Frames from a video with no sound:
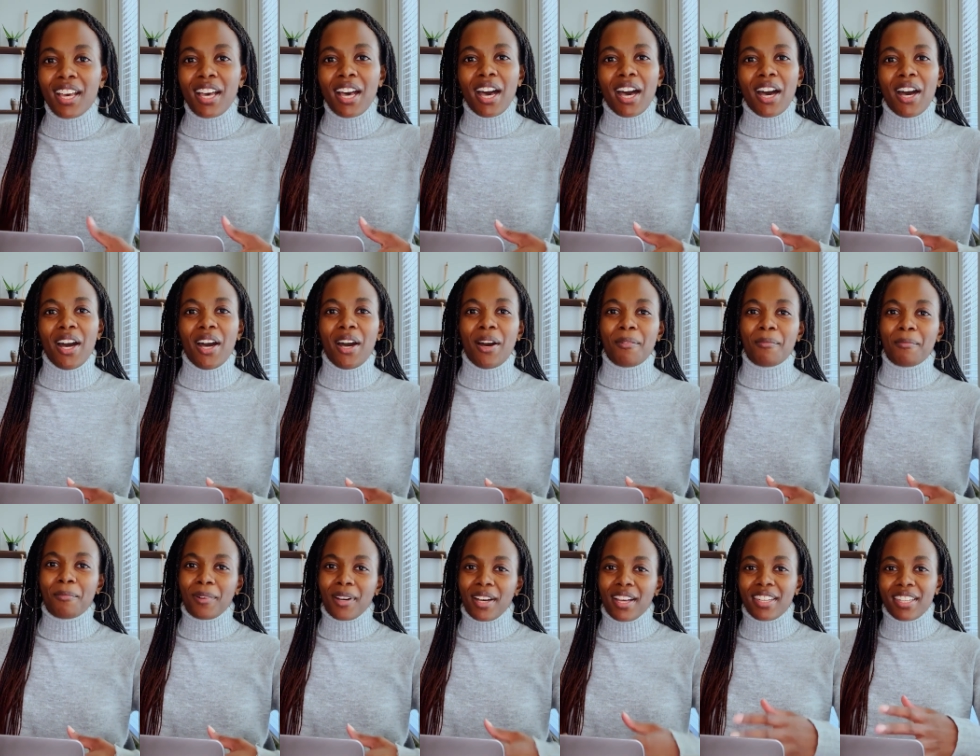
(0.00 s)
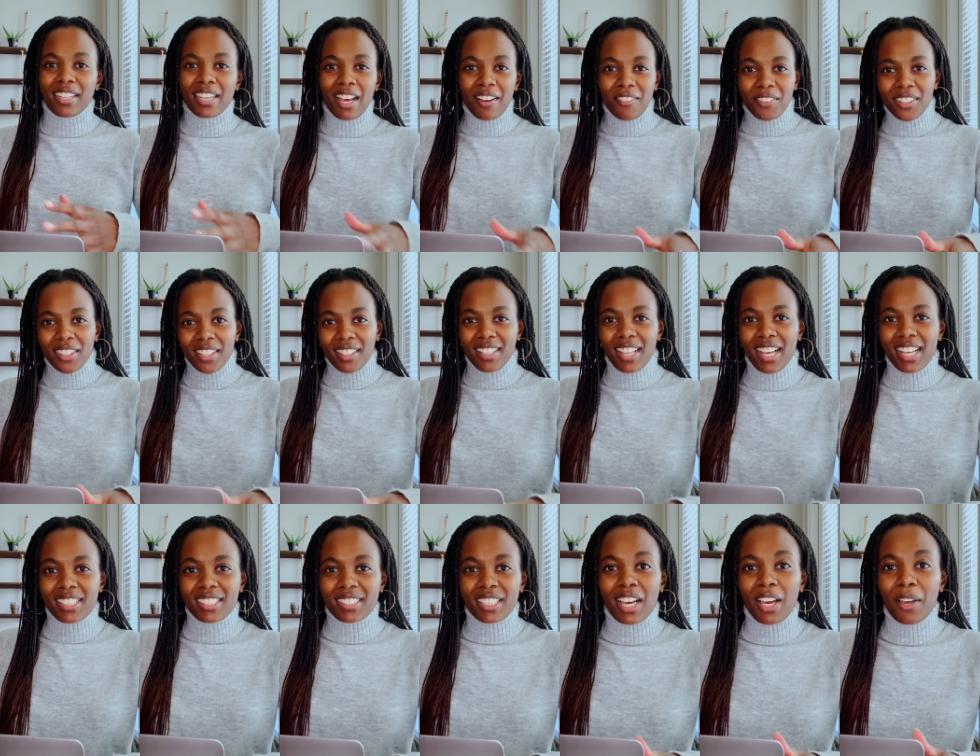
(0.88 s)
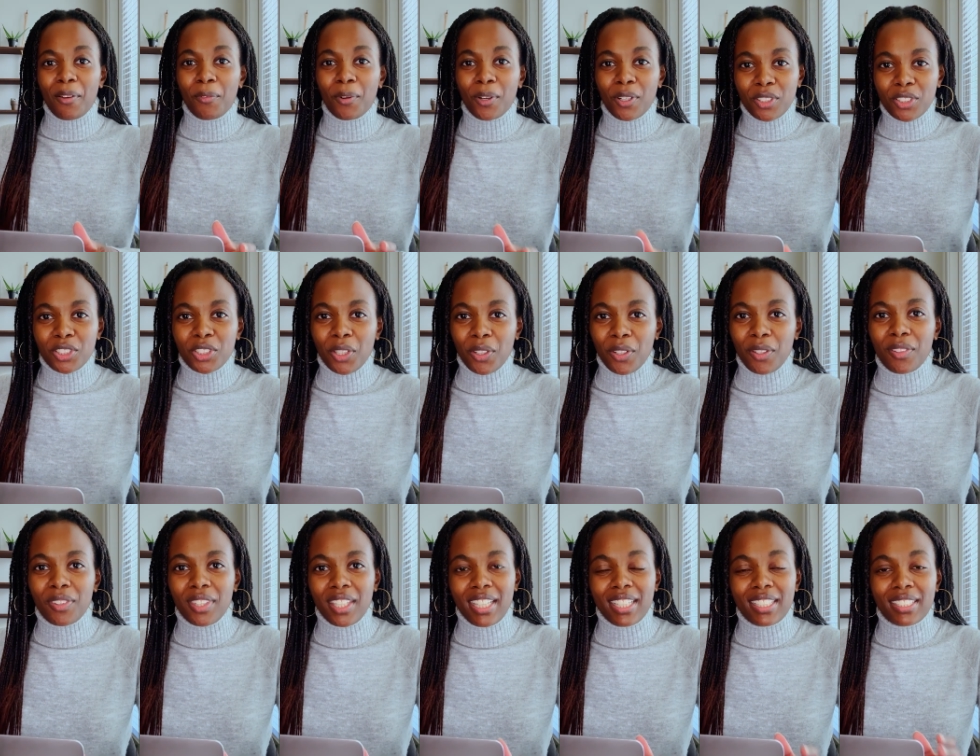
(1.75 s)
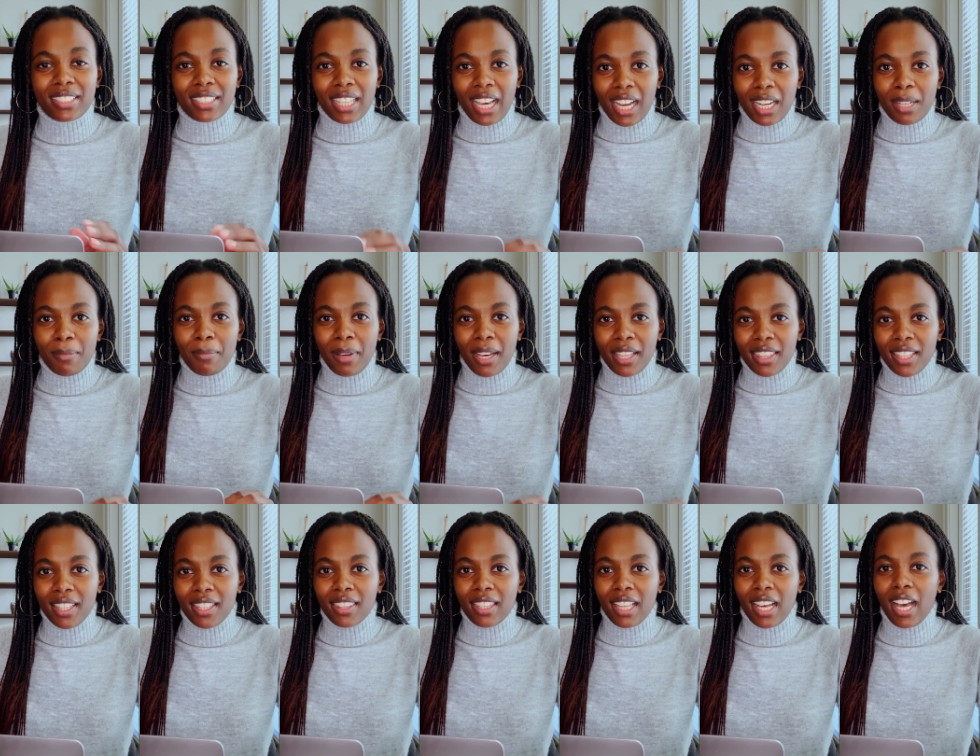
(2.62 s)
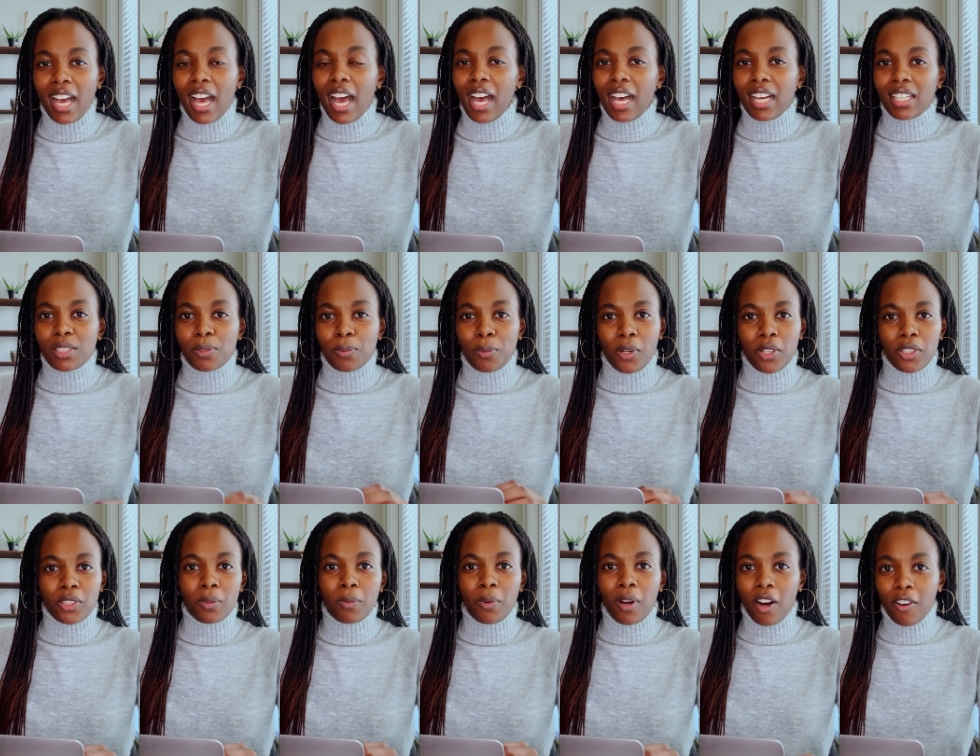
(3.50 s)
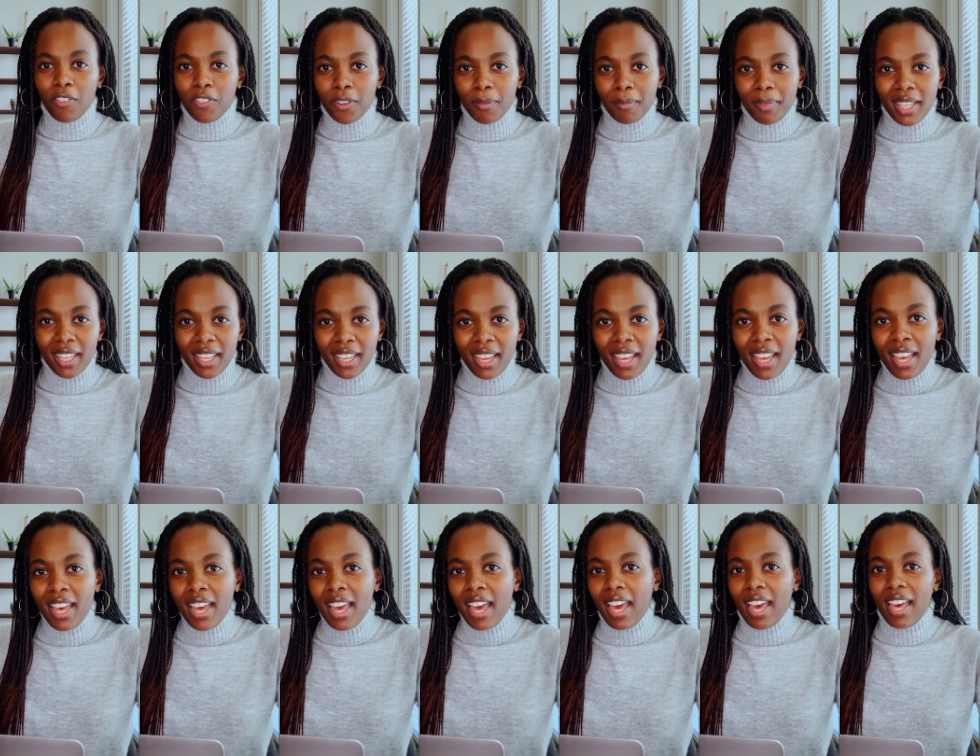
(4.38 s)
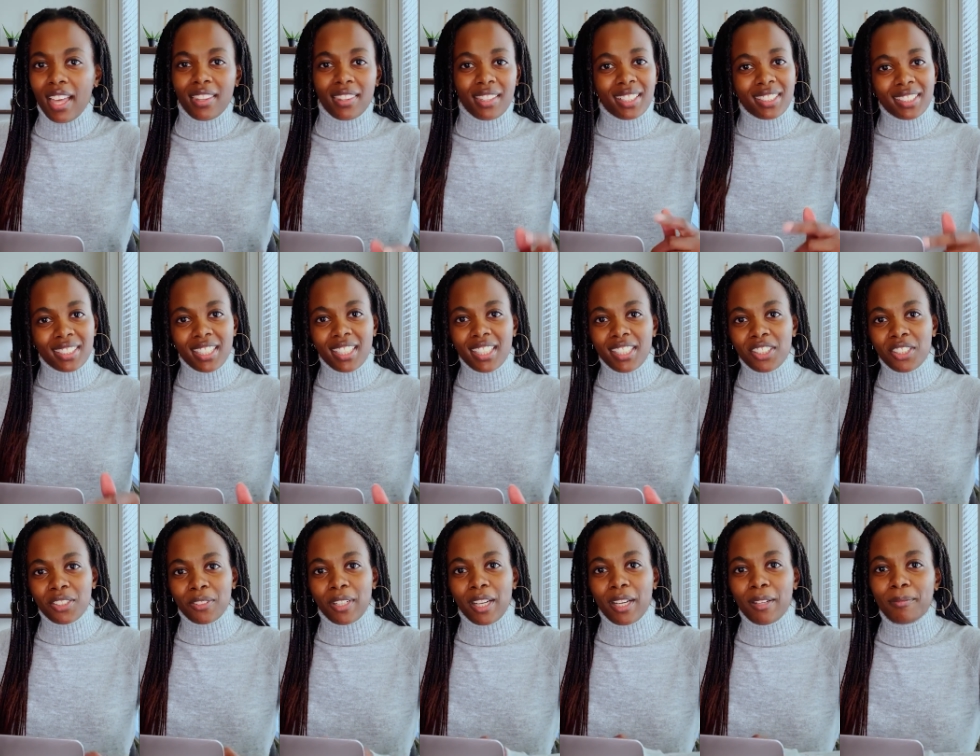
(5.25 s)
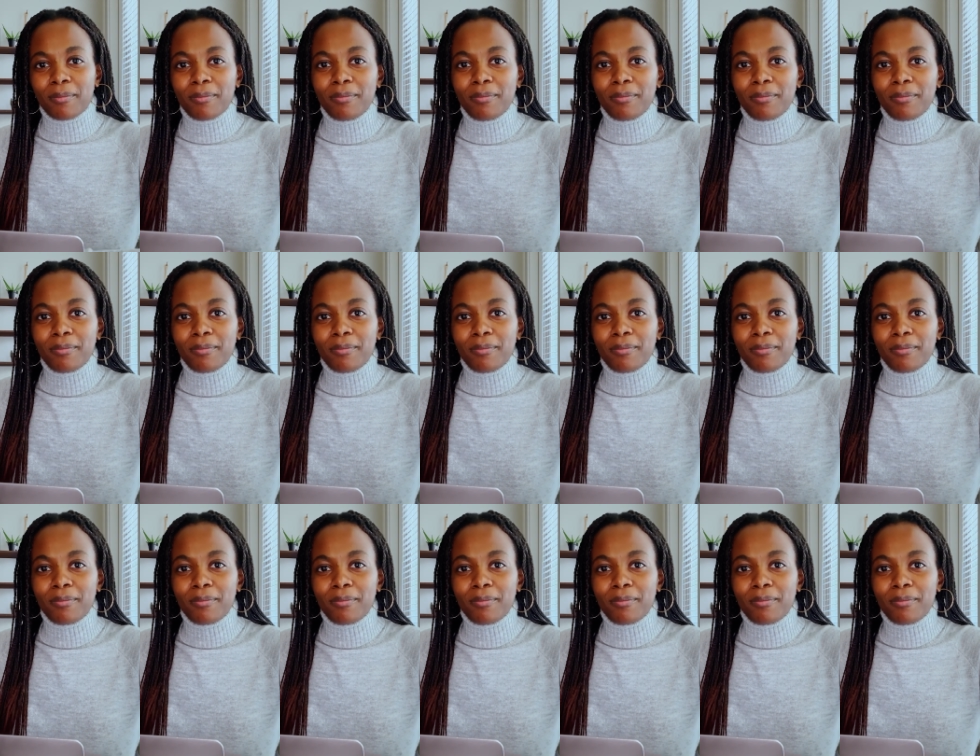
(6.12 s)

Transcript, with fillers: Uh, but nevertheless, I will show you the exact method that has worked well for me, and let's get into it.